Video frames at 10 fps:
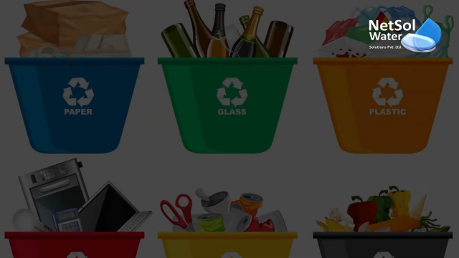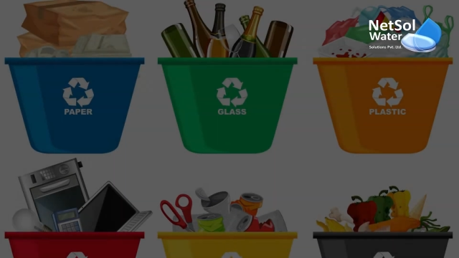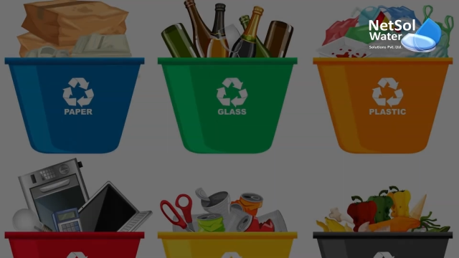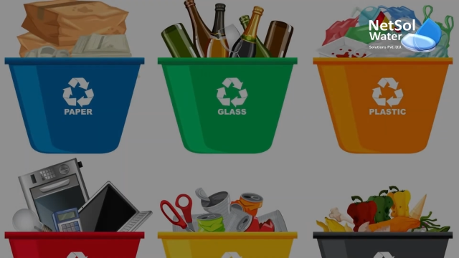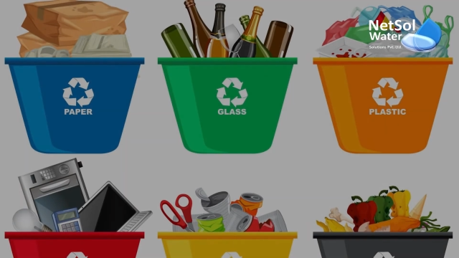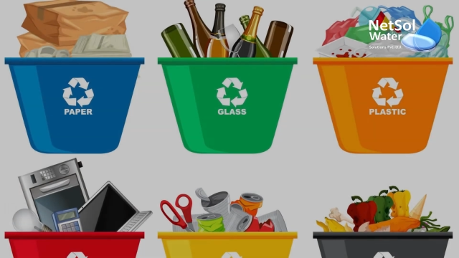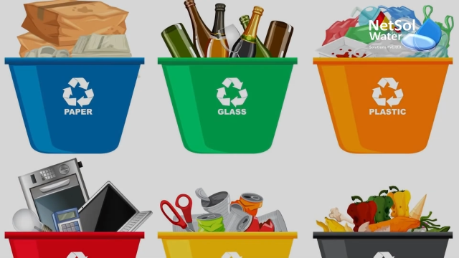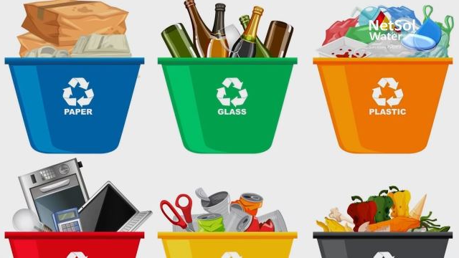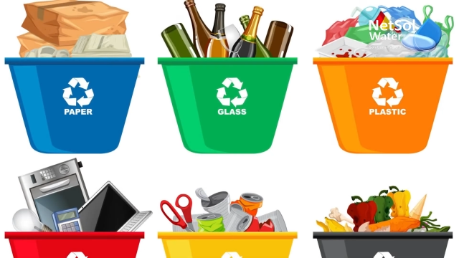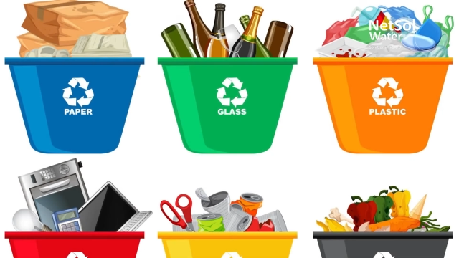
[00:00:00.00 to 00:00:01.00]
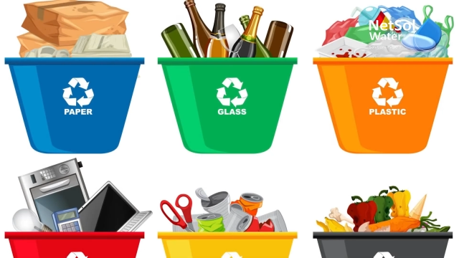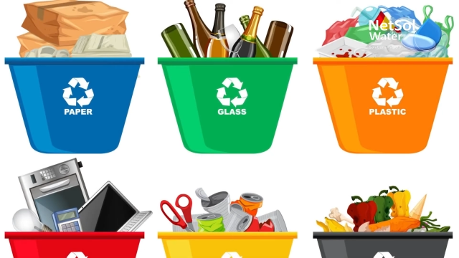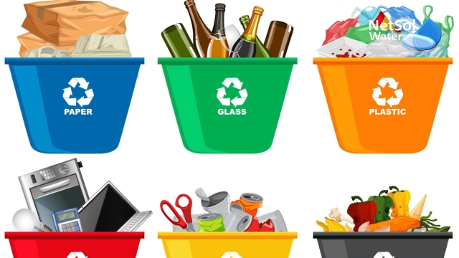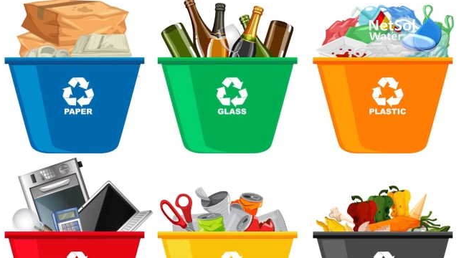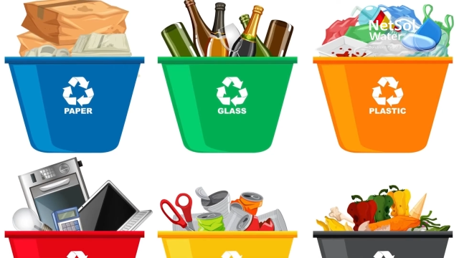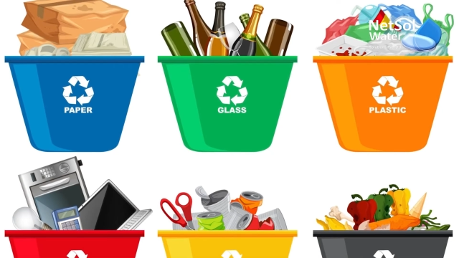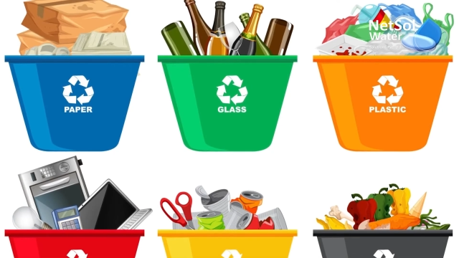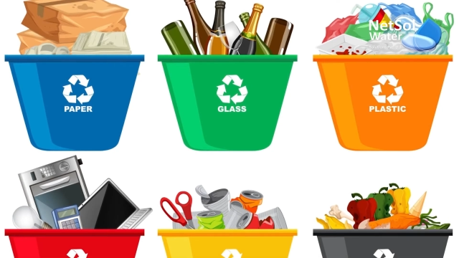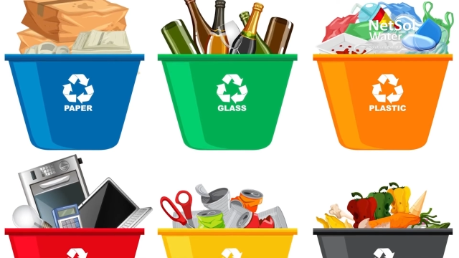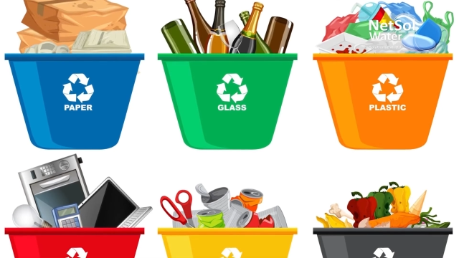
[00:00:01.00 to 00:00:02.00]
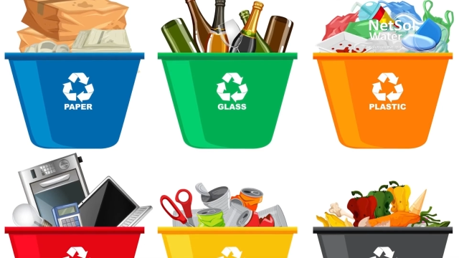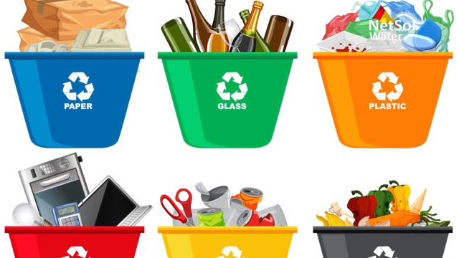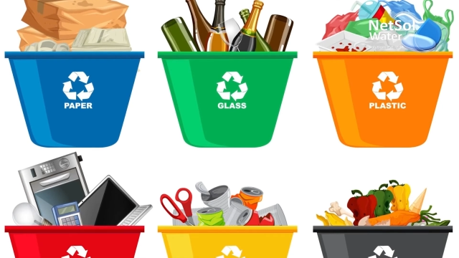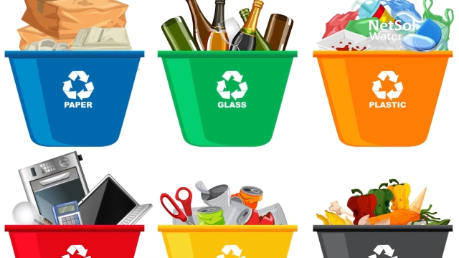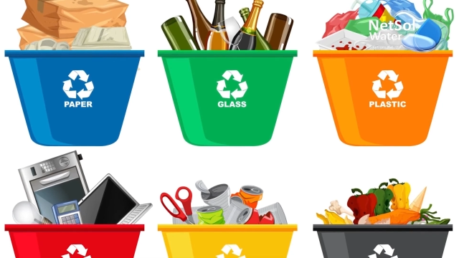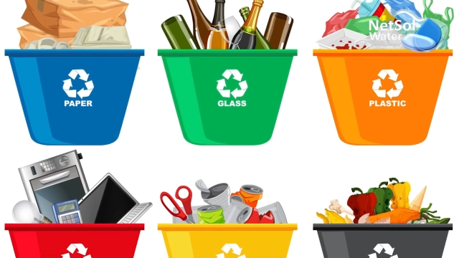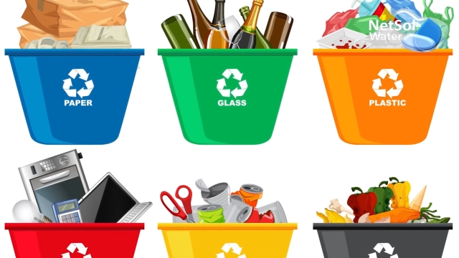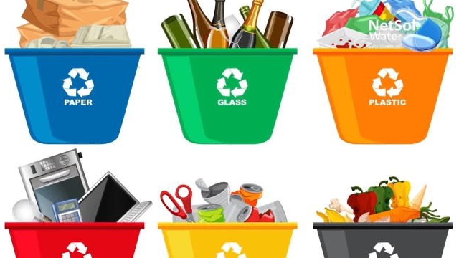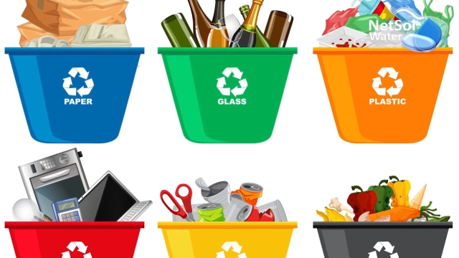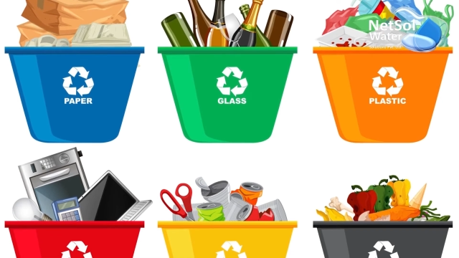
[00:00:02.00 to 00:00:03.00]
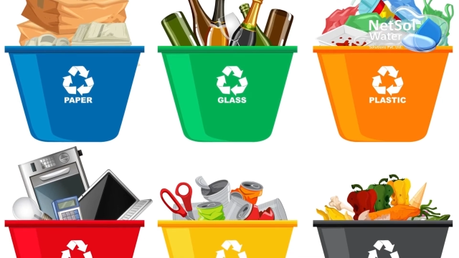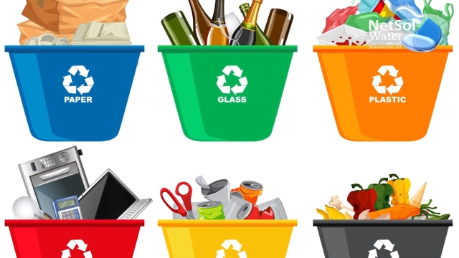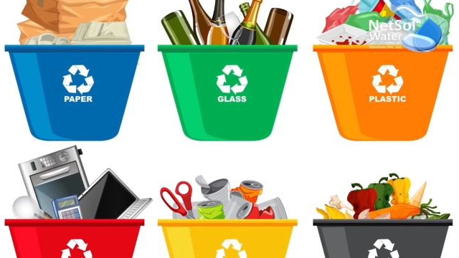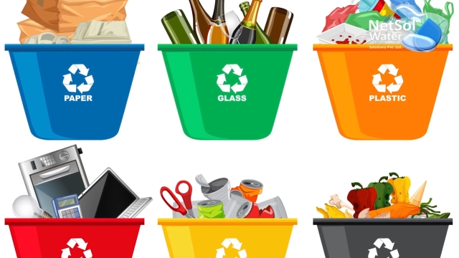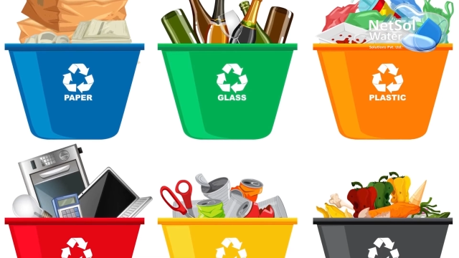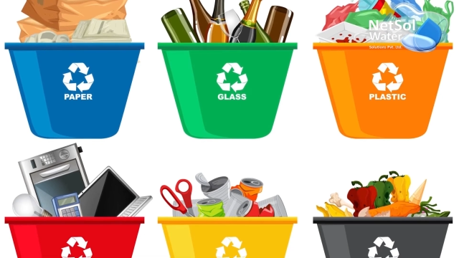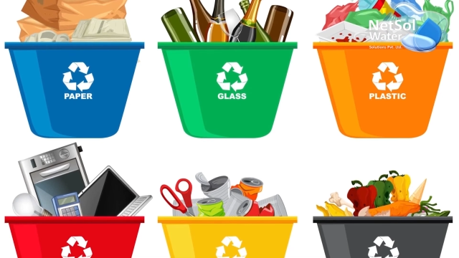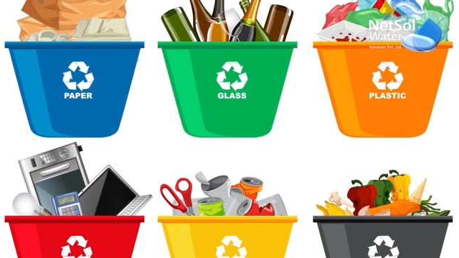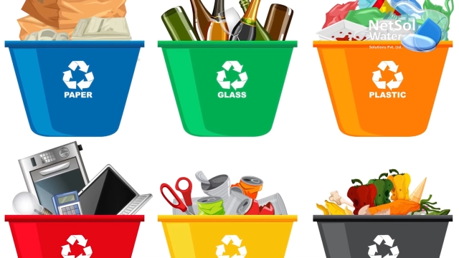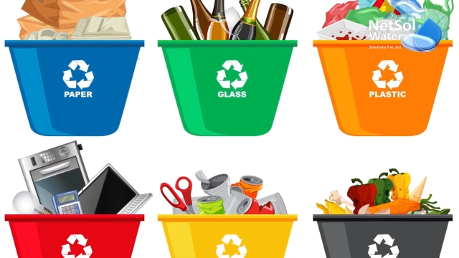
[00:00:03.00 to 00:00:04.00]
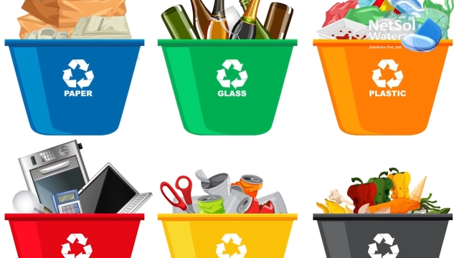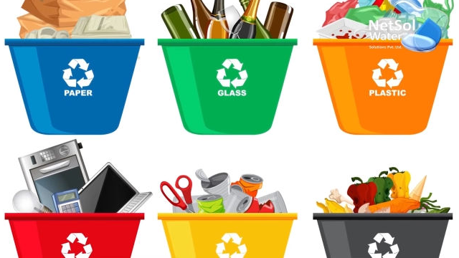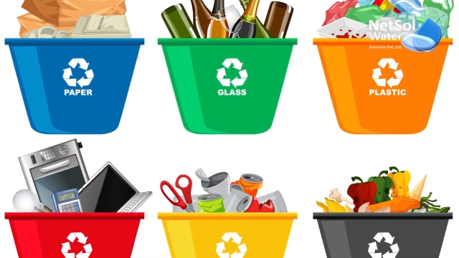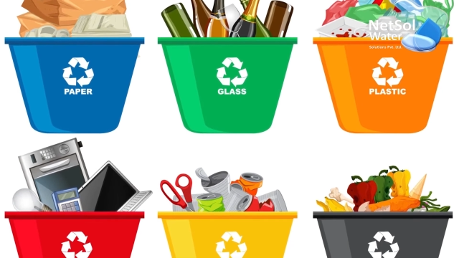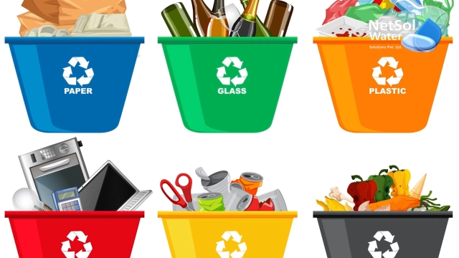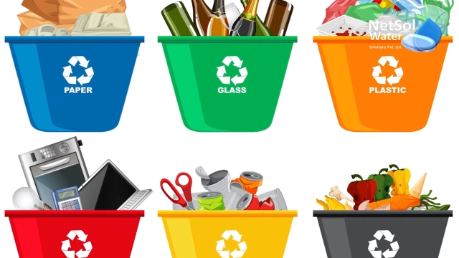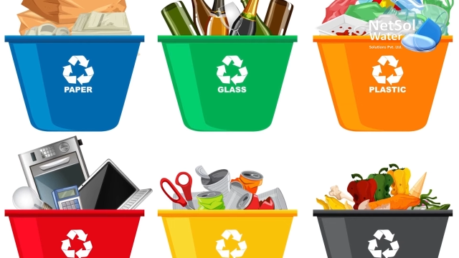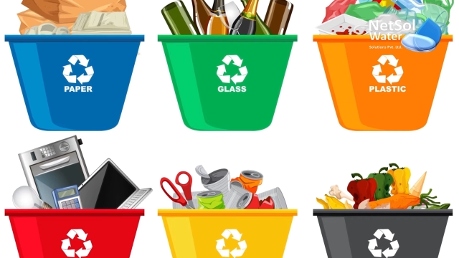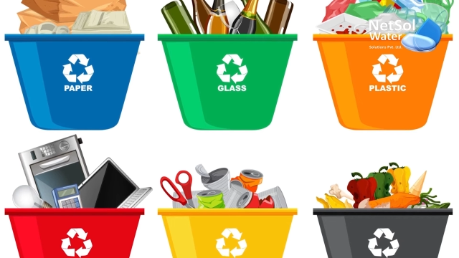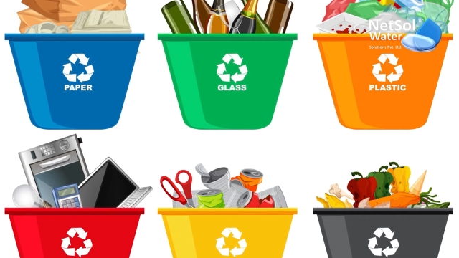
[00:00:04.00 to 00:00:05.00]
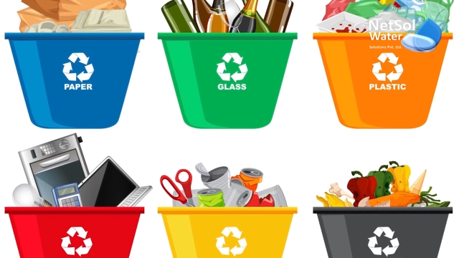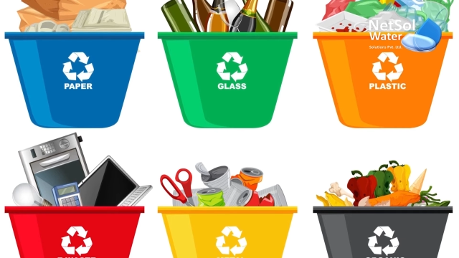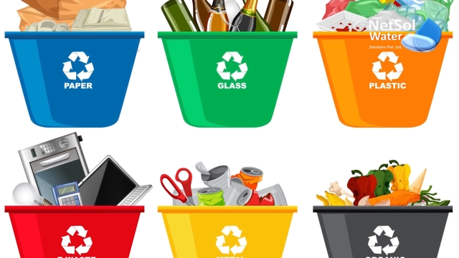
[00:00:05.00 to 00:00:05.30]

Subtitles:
(no speaker visible)